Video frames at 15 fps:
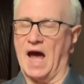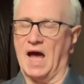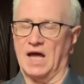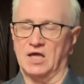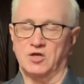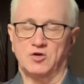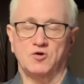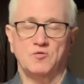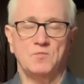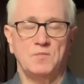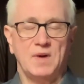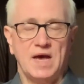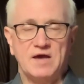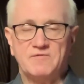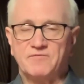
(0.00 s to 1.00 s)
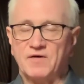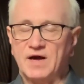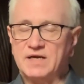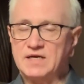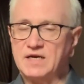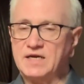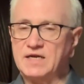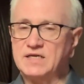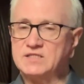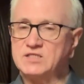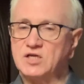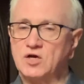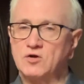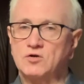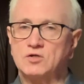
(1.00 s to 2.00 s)
You may find it
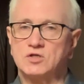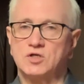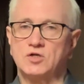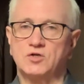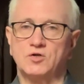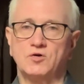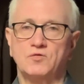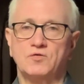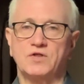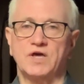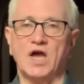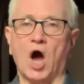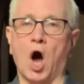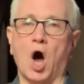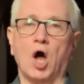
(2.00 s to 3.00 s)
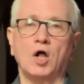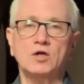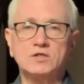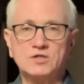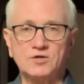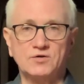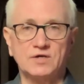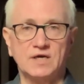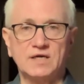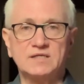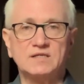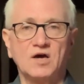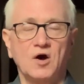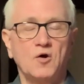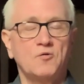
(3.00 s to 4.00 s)
easier to do the alternate,
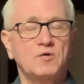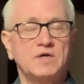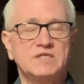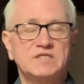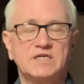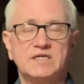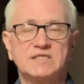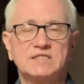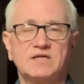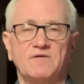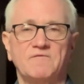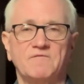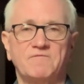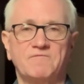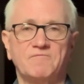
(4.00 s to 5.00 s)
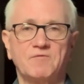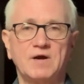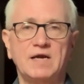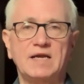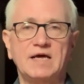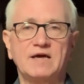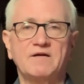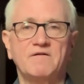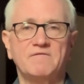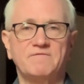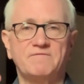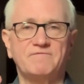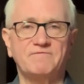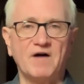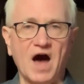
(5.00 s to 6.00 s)
which is reading
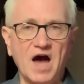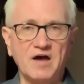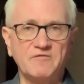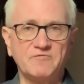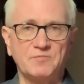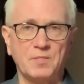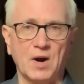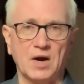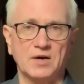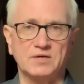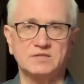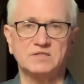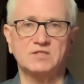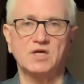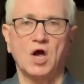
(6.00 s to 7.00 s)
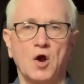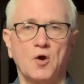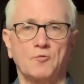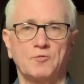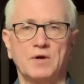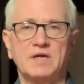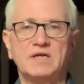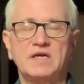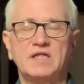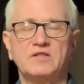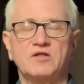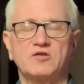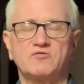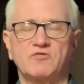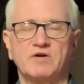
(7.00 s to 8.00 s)
5 parts written in
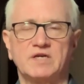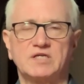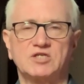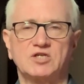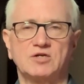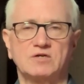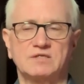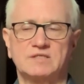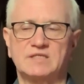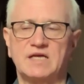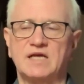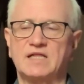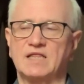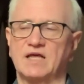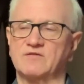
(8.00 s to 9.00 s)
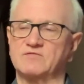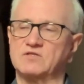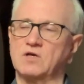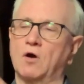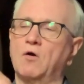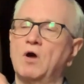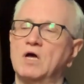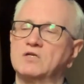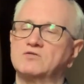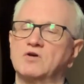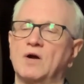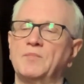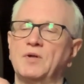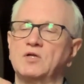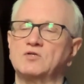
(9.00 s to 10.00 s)
the traditional C clef. So
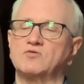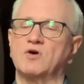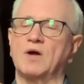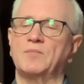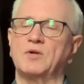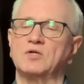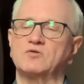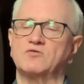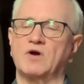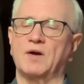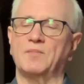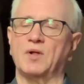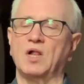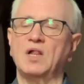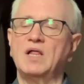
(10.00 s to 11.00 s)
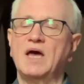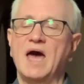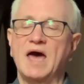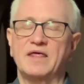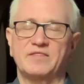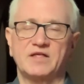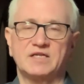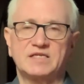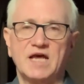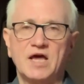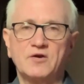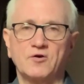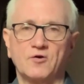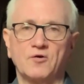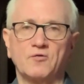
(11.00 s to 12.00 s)
treble, treble, treble, the
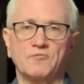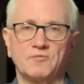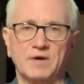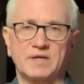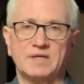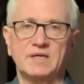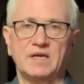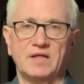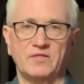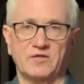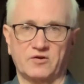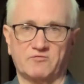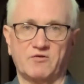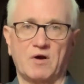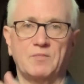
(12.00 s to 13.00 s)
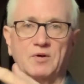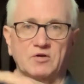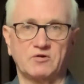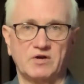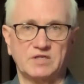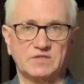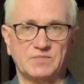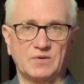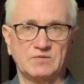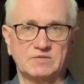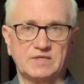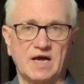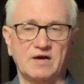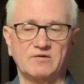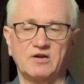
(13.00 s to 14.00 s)
tenor written in the treble
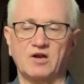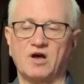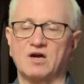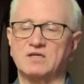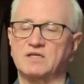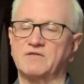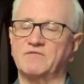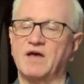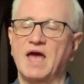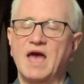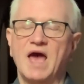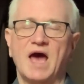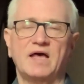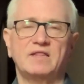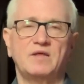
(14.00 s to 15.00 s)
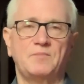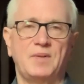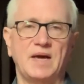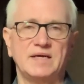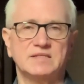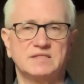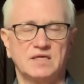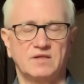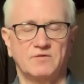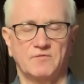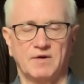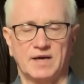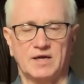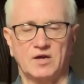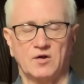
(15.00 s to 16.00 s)
transposed down an octave, and the bass in the
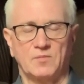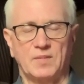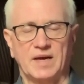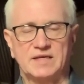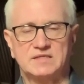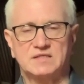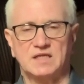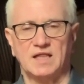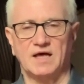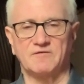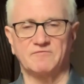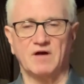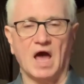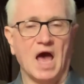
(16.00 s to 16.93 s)
regular bass clef.